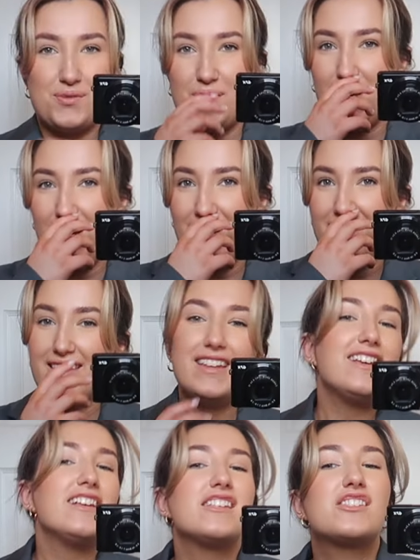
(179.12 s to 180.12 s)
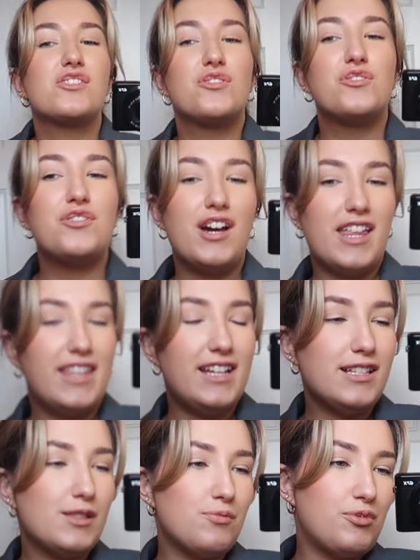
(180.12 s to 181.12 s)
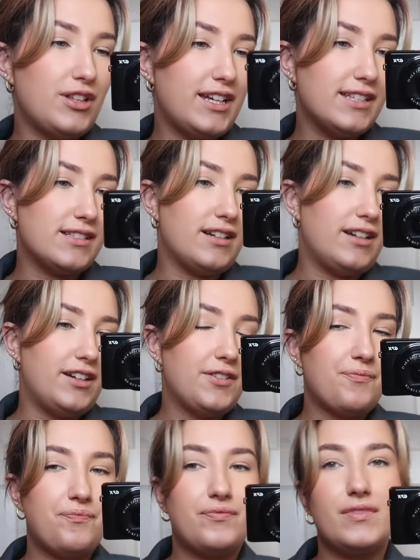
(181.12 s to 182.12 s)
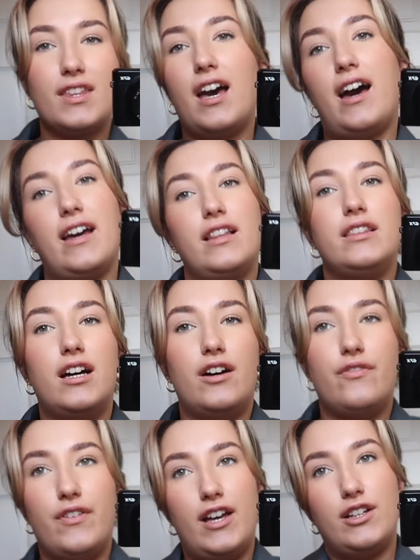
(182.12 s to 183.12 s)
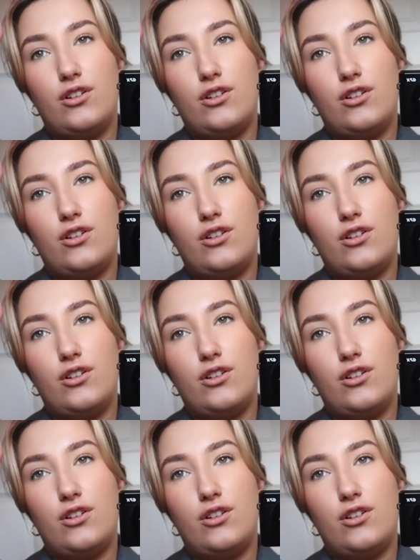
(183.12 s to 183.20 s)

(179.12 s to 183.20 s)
swear. So this blazer I love. I